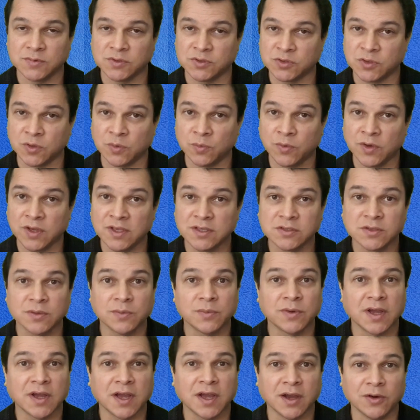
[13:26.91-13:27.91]
Some way,
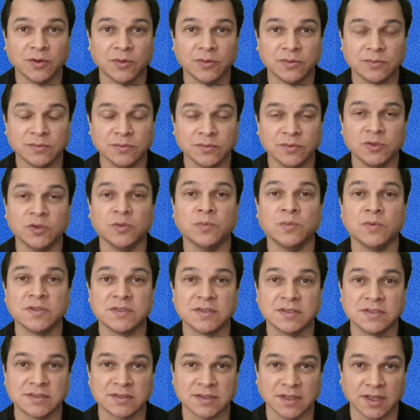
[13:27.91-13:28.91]
somehow, you
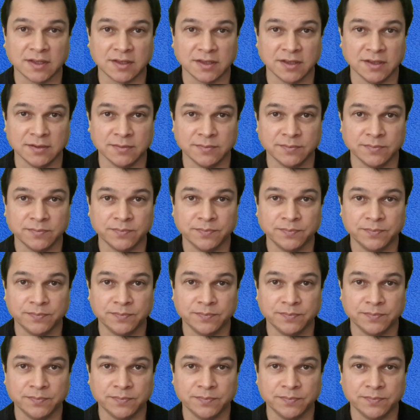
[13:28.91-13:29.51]
must study.